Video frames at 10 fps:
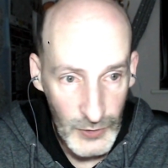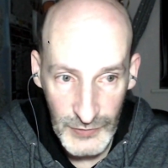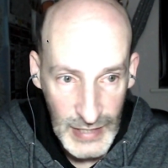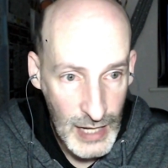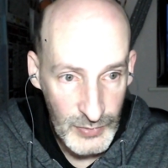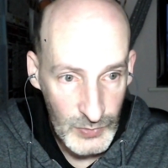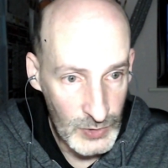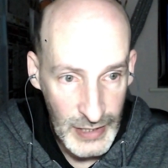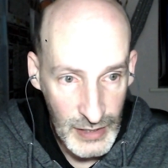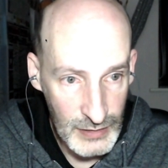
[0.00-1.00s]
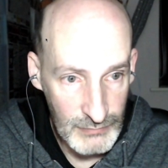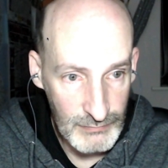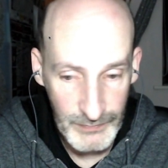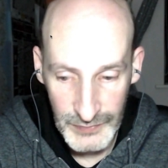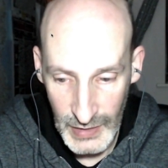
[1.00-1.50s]
Both tabs will get
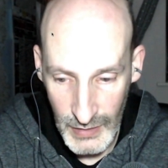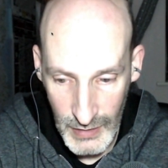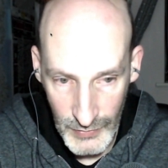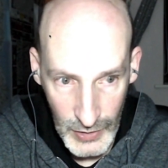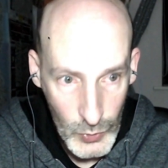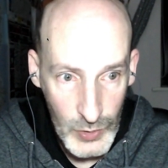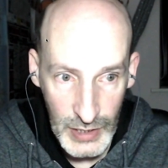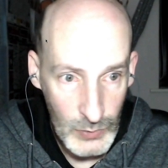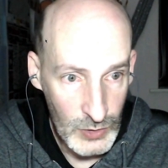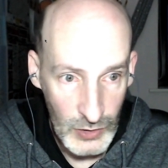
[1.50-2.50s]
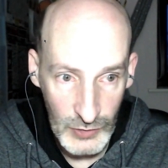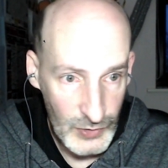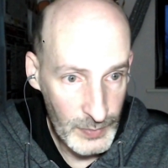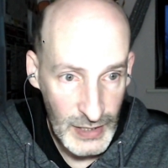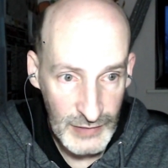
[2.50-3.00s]
it. The cookie will
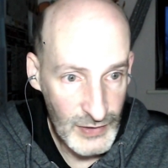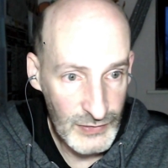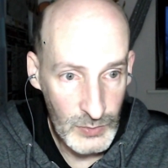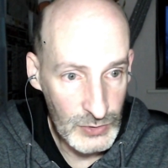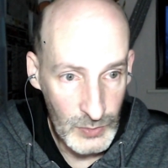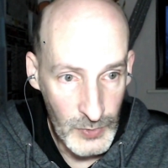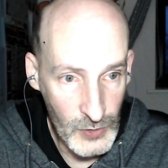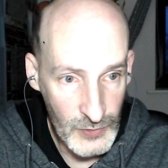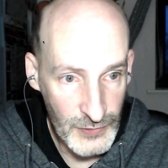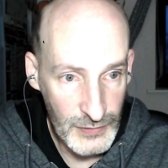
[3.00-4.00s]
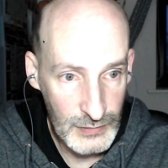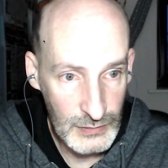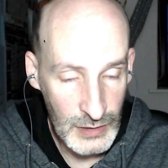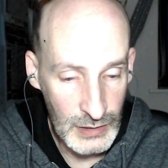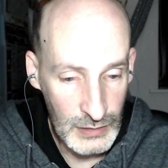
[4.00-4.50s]
also be accessible to
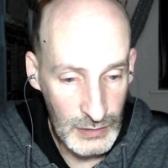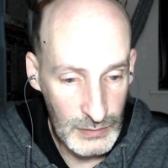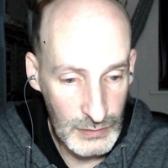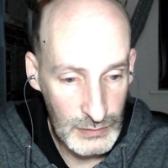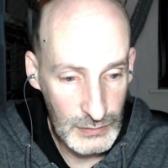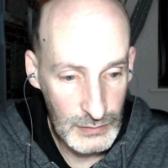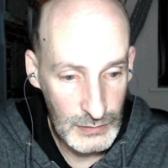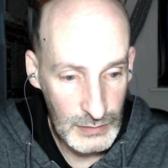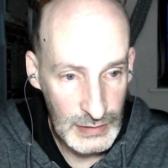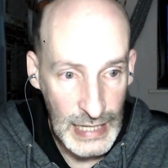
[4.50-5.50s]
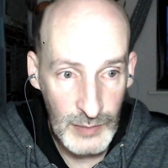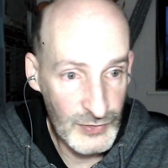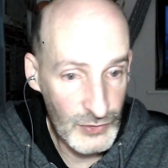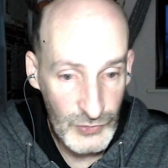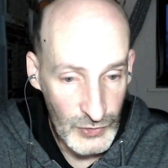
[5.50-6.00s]
both
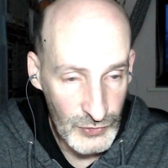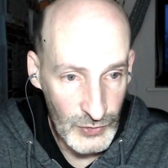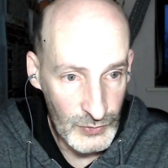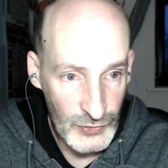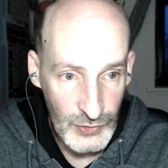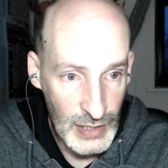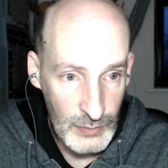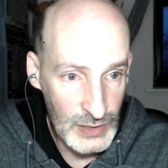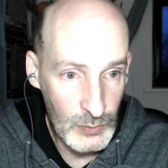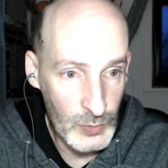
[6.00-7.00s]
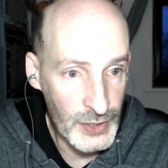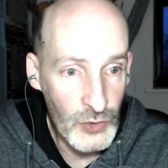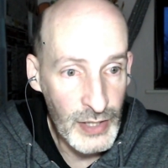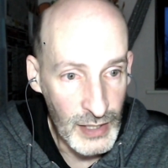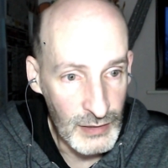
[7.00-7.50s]
tabs, so that will
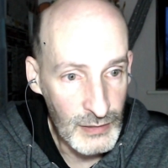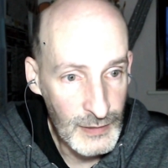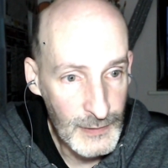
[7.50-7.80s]
be okay.